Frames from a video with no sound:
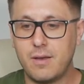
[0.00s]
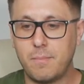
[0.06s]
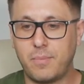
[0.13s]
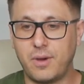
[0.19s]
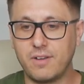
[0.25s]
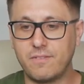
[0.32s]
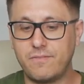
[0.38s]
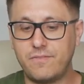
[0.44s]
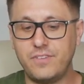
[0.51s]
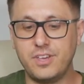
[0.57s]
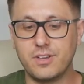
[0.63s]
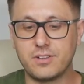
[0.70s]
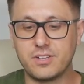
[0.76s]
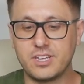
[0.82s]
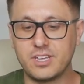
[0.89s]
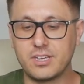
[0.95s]
but
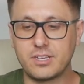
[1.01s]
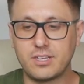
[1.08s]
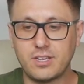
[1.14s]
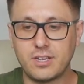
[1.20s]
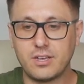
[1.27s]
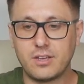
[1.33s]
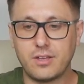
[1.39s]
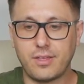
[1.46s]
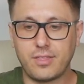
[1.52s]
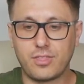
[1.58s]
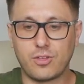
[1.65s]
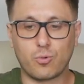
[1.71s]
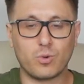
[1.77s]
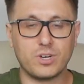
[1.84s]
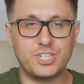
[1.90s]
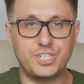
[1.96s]
feeling the
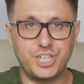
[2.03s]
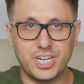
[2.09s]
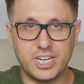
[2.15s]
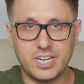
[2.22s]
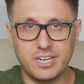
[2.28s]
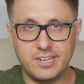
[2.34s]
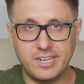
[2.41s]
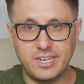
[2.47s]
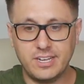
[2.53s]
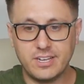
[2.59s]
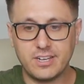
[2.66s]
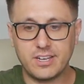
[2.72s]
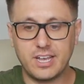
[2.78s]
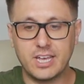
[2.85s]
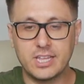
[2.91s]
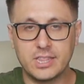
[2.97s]
rigidity
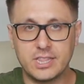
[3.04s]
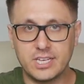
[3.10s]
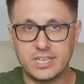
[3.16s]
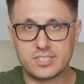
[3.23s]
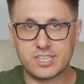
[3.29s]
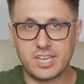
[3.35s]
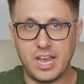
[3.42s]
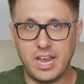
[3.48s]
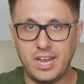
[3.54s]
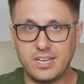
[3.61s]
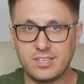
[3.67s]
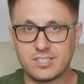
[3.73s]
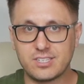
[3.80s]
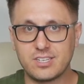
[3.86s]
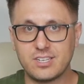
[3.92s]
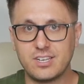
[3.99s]
in this
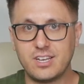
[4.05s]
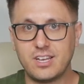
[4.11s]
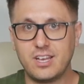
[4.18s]
case,